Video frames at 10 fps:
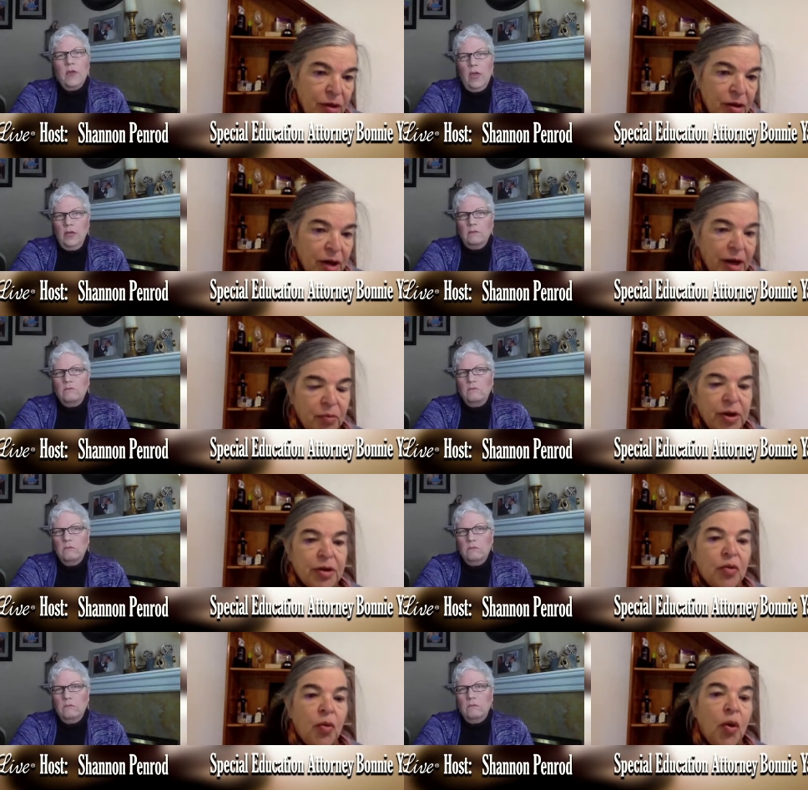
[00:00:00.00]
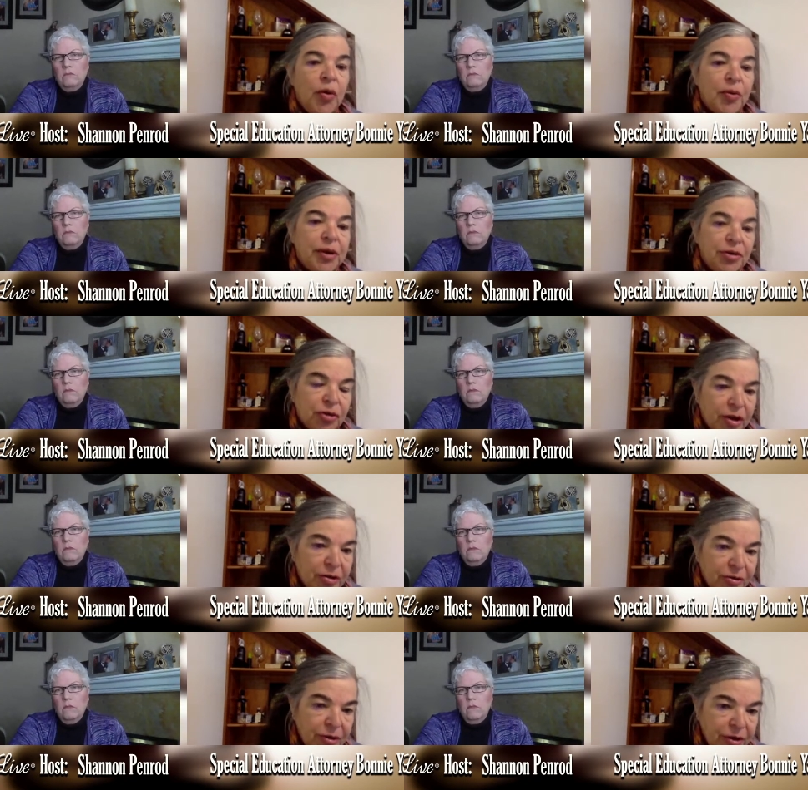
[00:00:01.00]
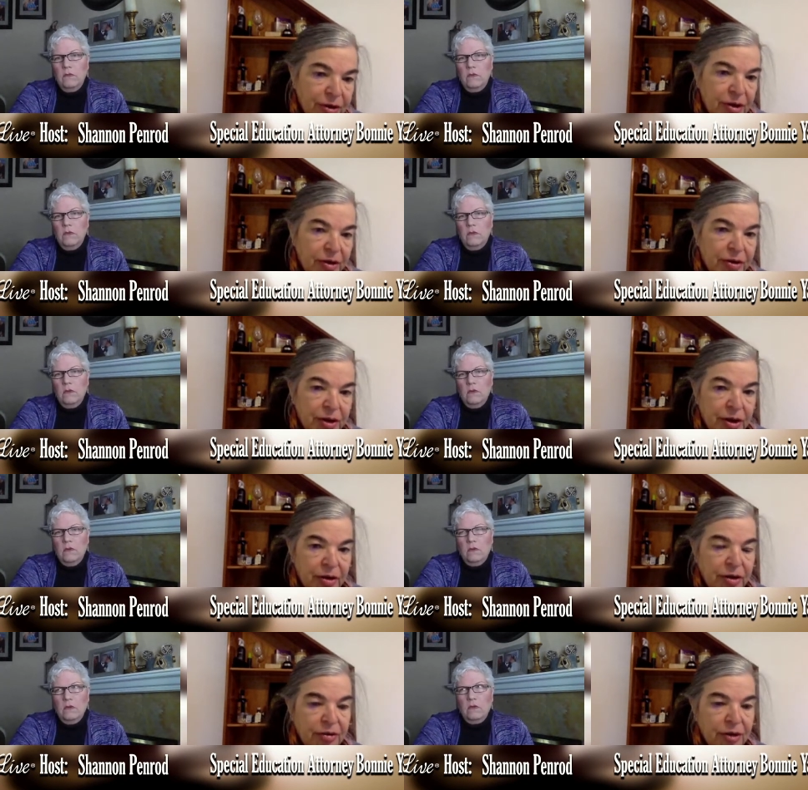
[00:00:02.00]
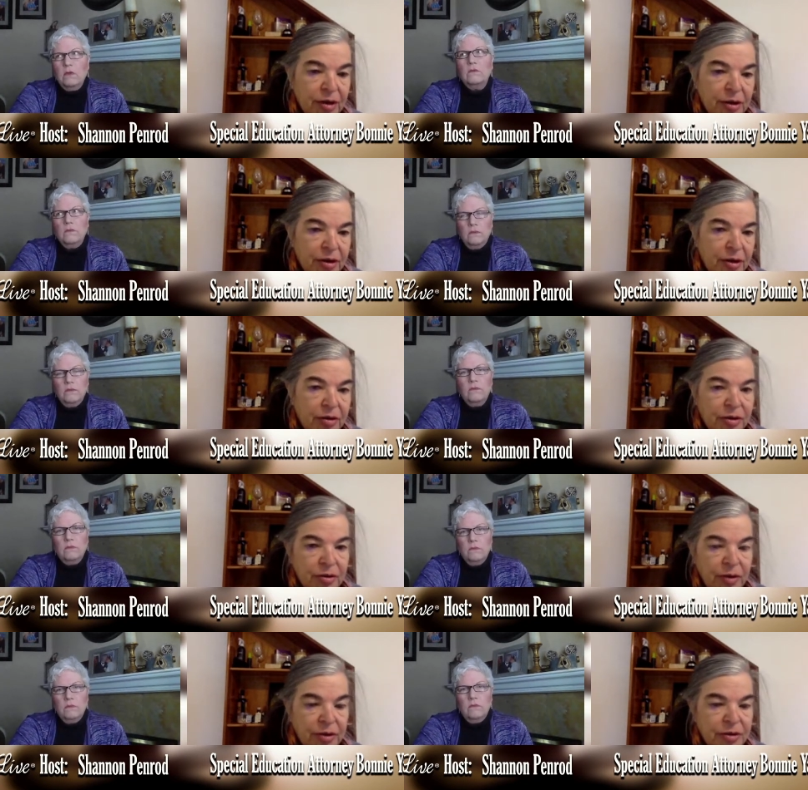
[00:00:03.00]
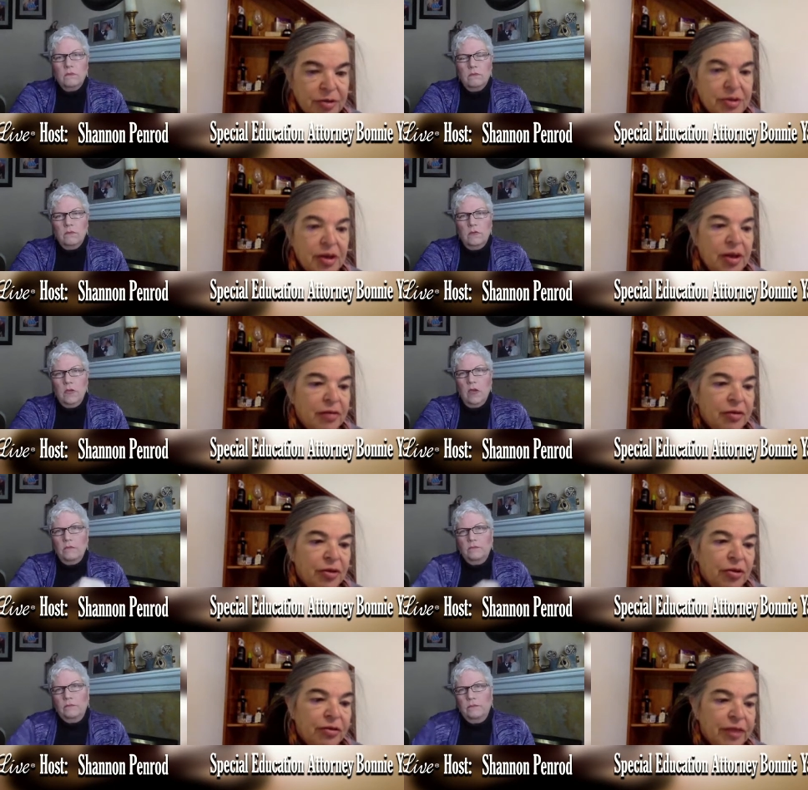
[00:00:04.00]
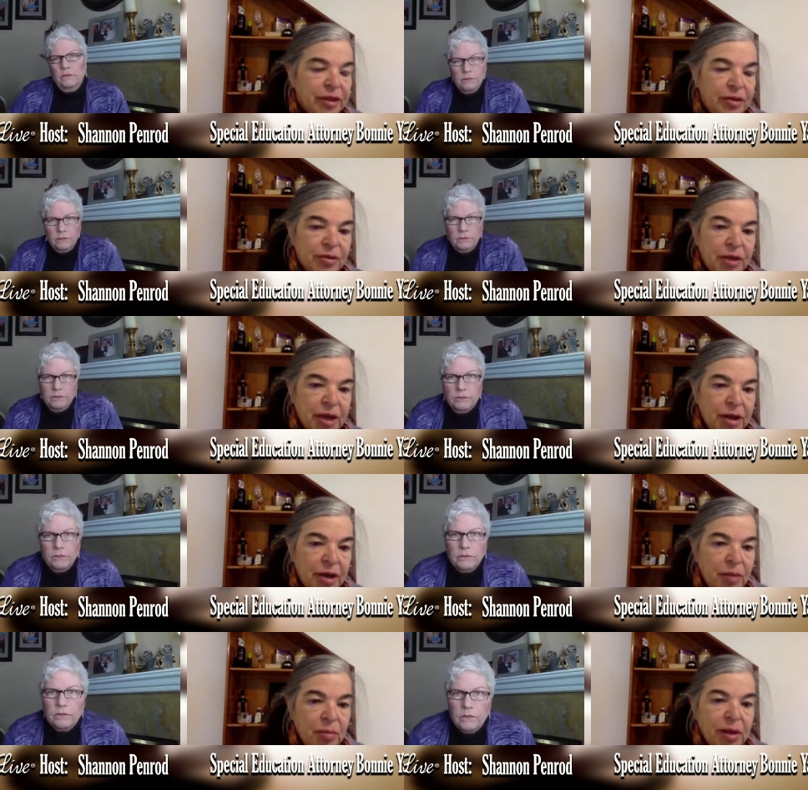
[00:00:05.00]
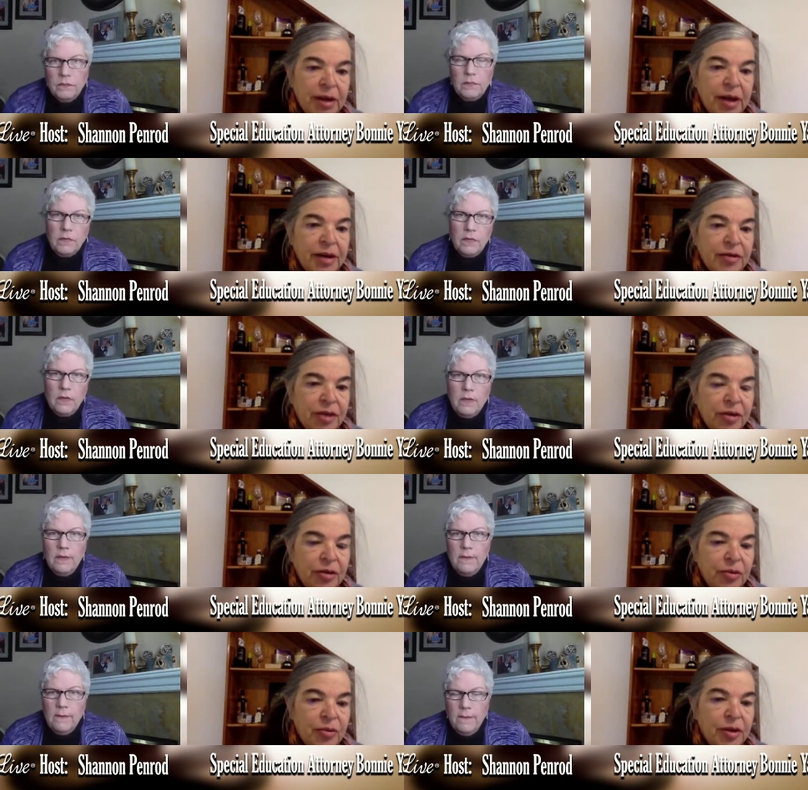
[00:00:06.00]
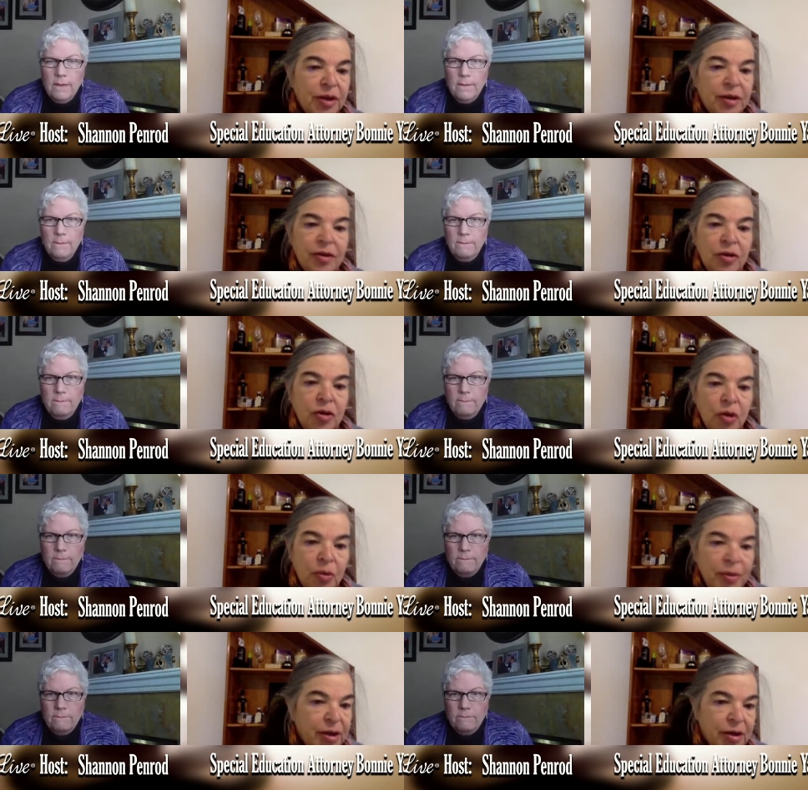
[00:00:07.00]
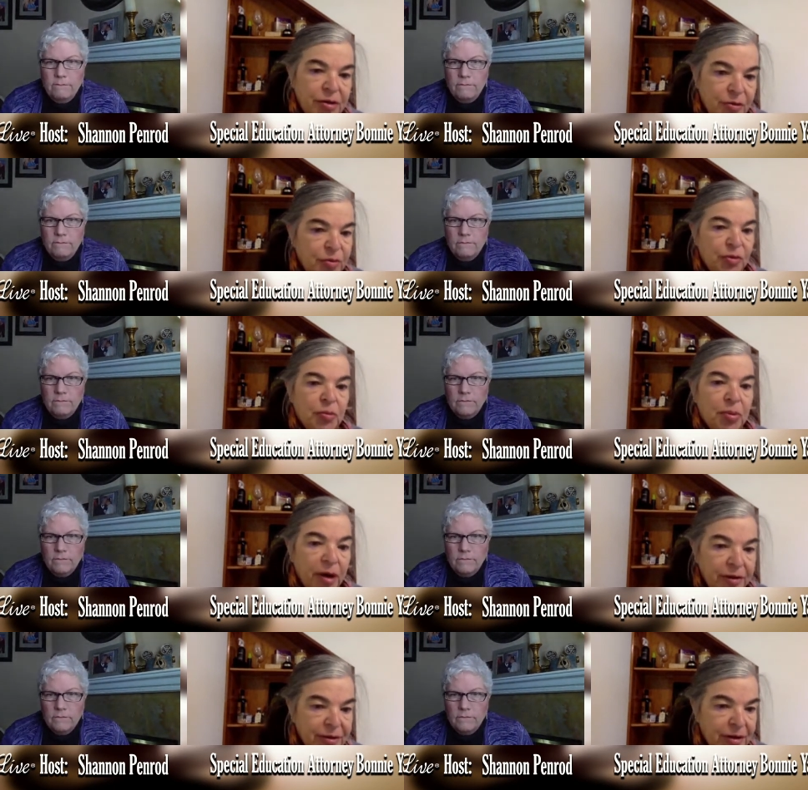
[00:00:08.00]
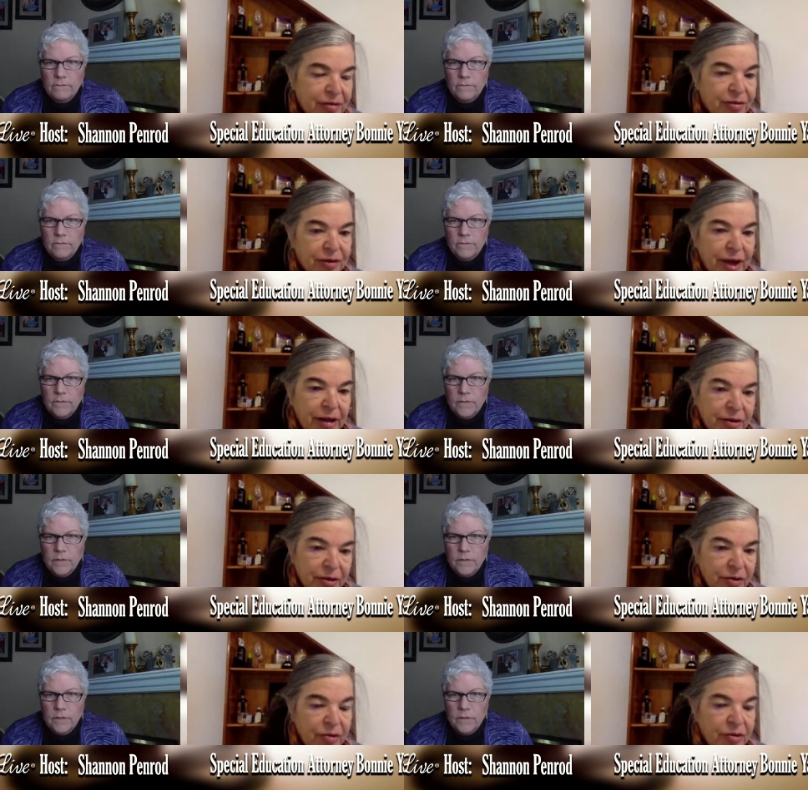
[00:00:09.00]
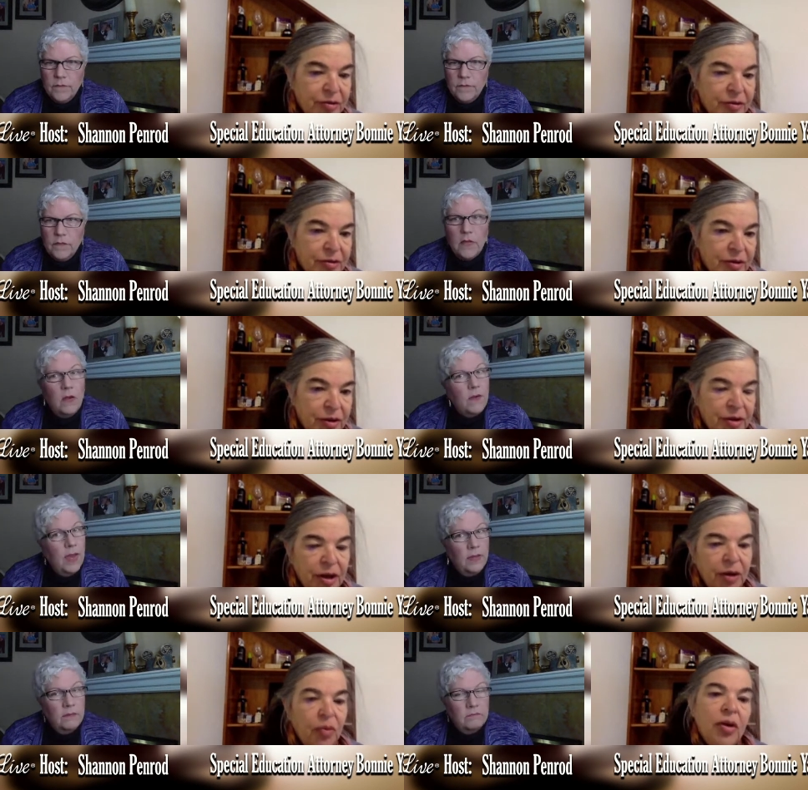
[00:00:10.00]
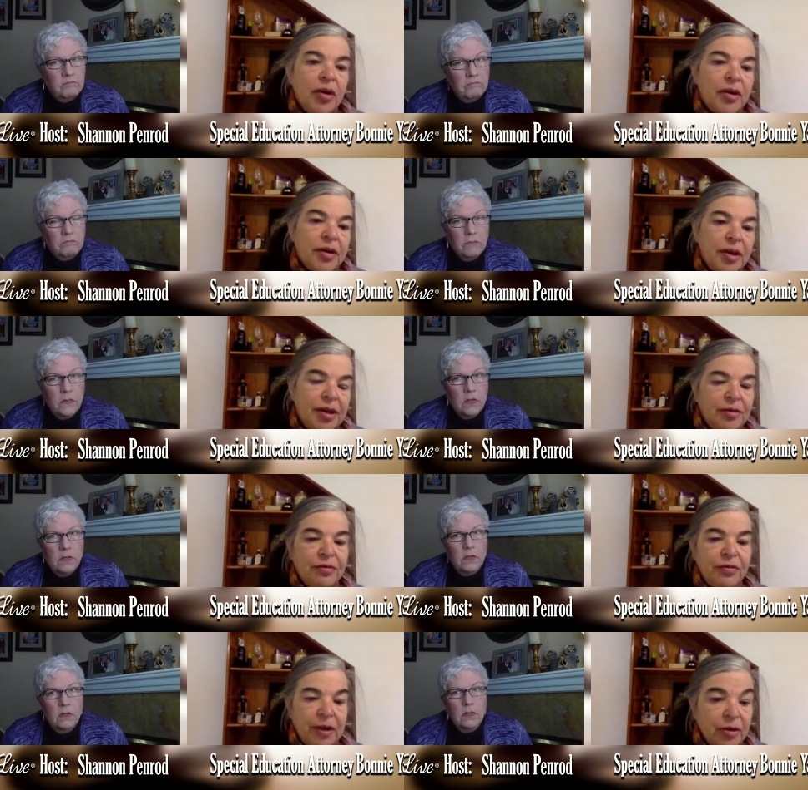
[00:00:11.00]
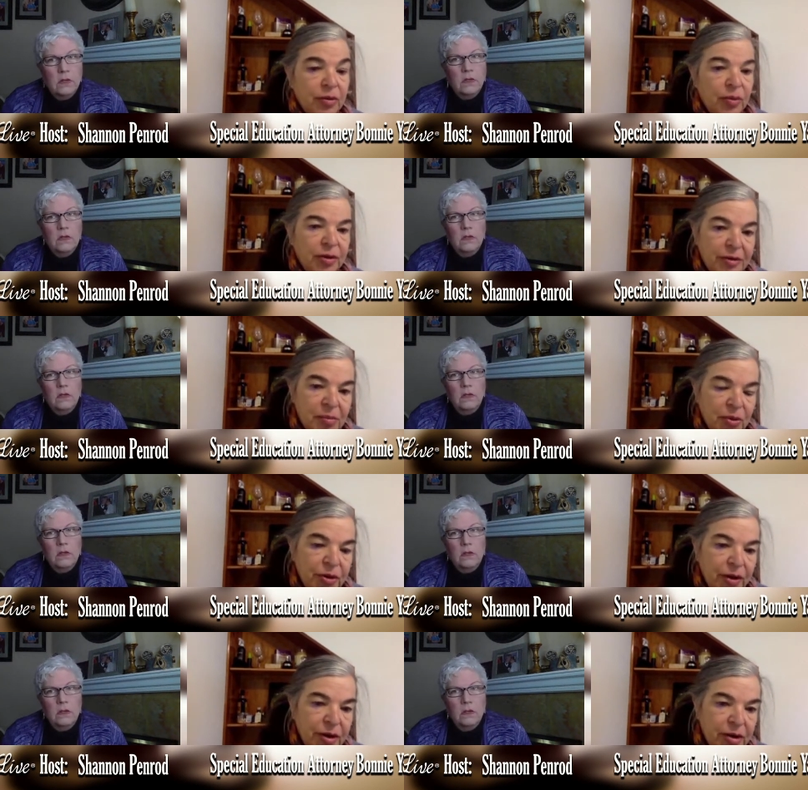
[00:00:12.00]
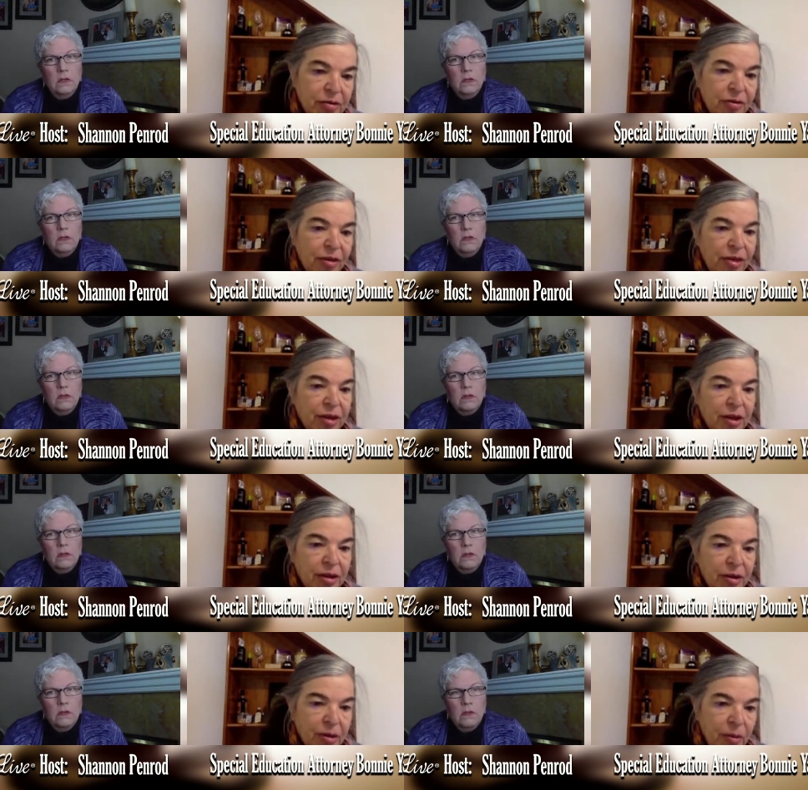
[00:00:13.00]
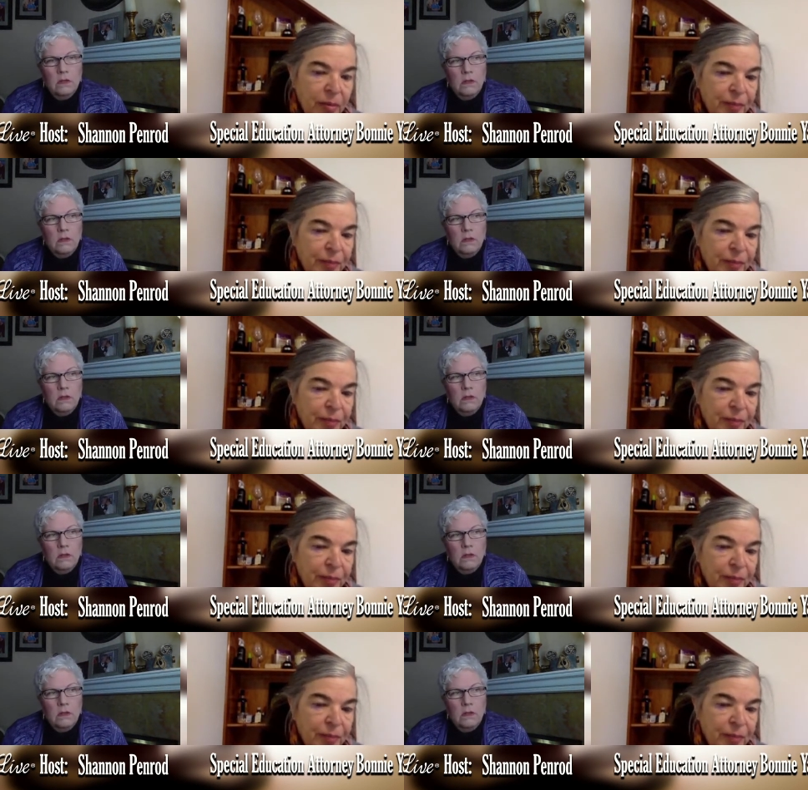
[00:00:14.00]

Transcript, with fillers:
Speaker 1: Okay. I don't want to quote what he charges on the on the air because I, you know, I just feel a little funny doing that. But I got to tell you, nobody can do a due process for that little. Now, he's very reasonable. Now, here's the thing though